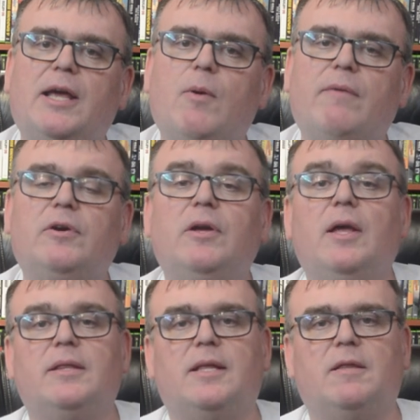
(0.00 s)
however,
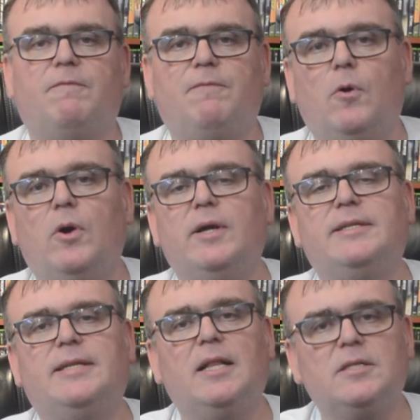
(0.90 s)
that the four
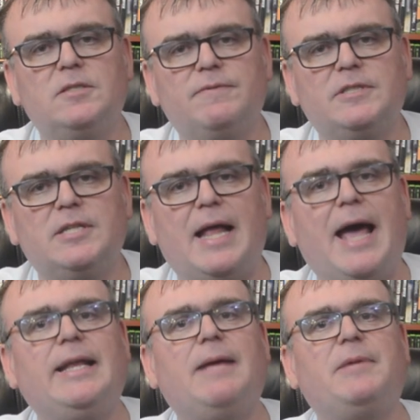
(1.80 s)
Intellivision
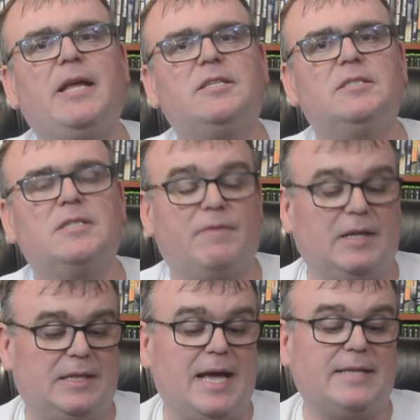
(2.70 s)
adaptations of
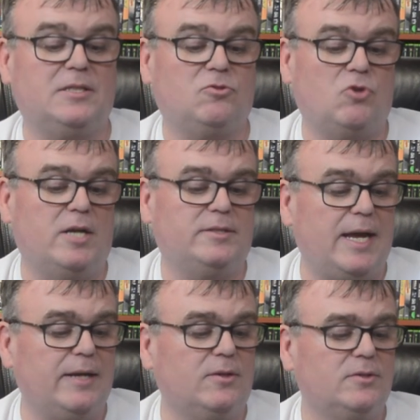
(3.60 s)
the classic Tron
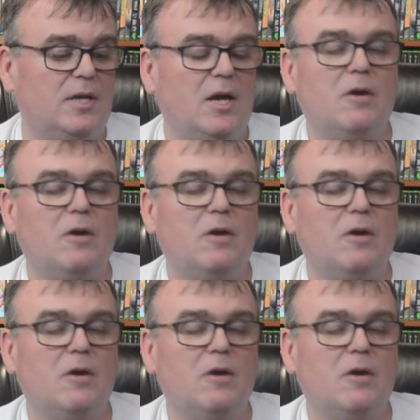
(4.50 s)
titles